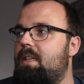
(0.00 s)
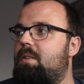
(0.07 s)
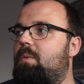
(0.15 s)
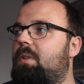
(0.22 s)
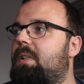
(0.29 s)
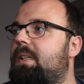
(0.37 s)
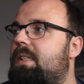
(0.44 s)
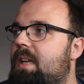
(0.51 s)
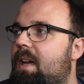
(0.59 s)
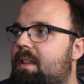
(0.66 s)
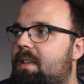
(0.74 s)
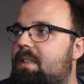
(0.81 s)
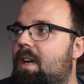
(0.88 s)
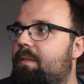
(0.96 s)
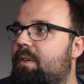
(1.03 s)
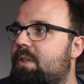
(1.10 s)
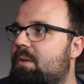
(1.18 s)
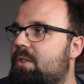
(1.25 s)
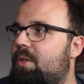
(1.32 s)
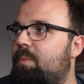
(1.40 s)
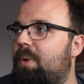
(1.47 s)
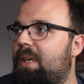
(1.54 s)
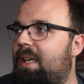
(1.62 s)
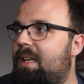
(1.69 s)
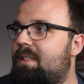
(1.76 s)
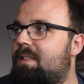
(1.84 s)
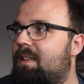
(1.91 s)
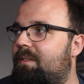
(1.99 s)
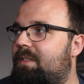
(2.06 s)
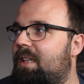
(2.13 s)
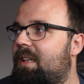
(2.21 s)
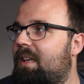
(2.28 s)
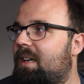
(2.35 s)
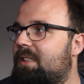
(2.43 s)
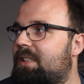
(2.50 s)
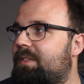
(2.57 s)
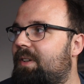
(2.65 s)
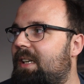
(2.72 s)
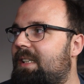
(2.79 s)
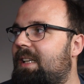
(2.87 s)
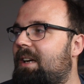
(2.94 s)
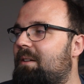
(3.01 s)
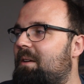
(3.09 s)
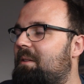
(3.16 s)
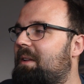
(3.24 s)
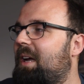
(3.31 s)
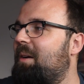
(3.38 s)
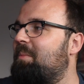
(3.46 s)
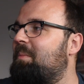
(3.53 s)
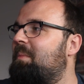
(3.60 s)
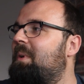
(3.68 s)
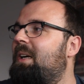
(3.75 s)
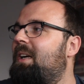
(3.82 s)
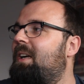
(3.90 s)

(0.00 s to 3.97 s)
This one is, this cover is awesome, my kids loved it, they asked if I could download the album.